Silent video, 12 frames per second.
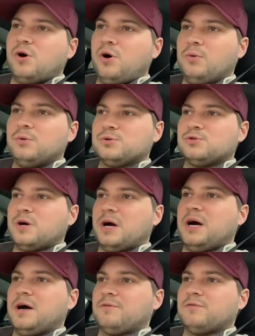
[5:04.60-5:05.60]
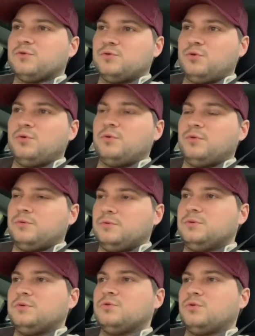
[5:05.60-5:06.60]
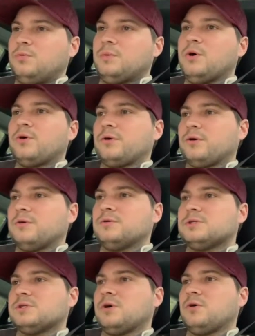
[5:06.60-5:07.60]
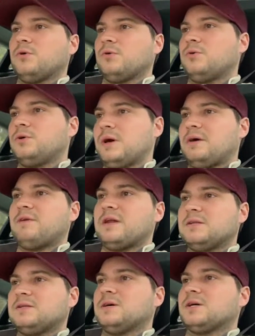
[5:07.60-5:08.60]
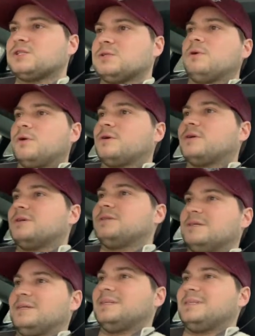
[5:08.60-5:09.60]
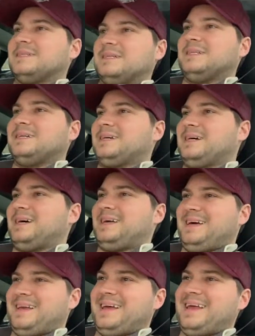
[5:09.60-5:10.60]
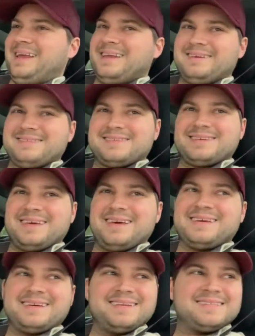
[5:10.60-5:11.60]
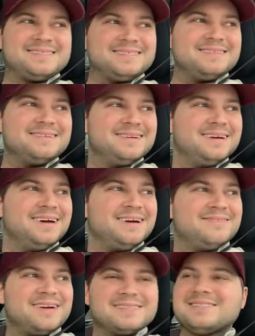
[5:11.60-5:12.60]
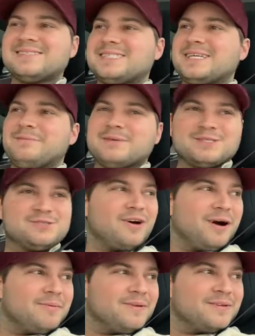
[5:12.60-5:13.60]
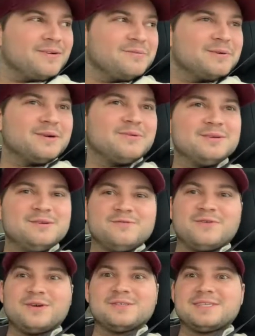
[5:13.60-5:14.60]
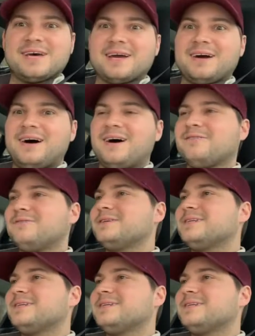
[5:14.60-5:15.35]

all-wheel drive dual motor. So you have that induction motor, and it gets you, makes your stomach drop a little bit when you first take off.